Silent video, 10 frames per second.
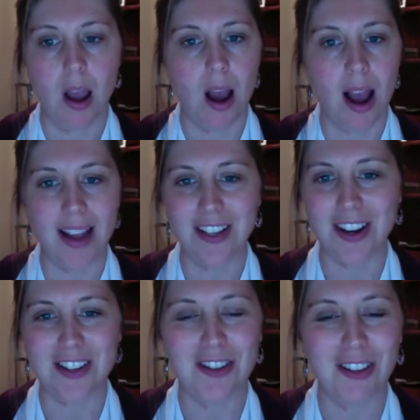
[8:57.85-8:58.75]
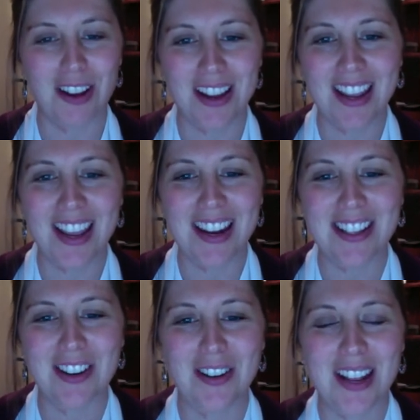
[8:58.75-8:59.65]
I talked too long again. It's
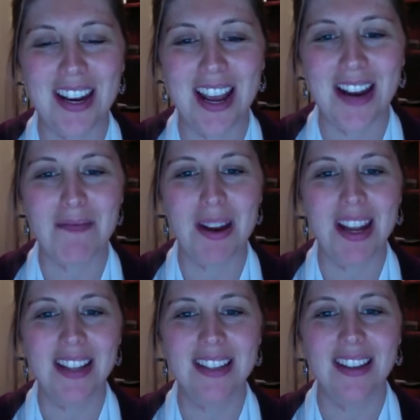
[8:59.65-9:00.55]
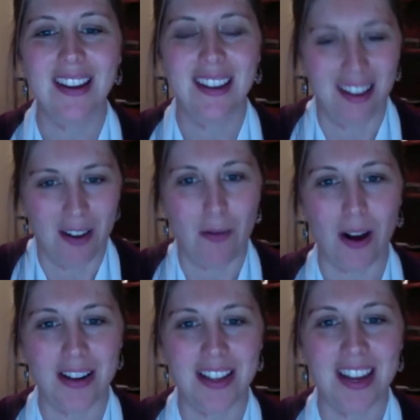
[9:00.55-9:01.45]
already 9 minutes. We're
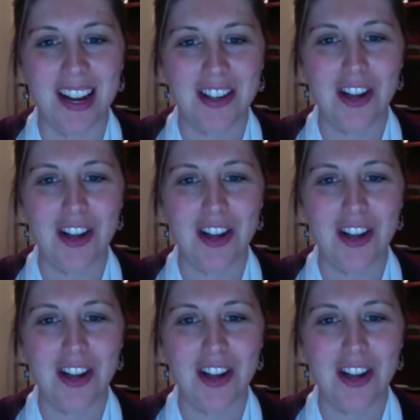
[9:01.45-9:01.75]
on to the next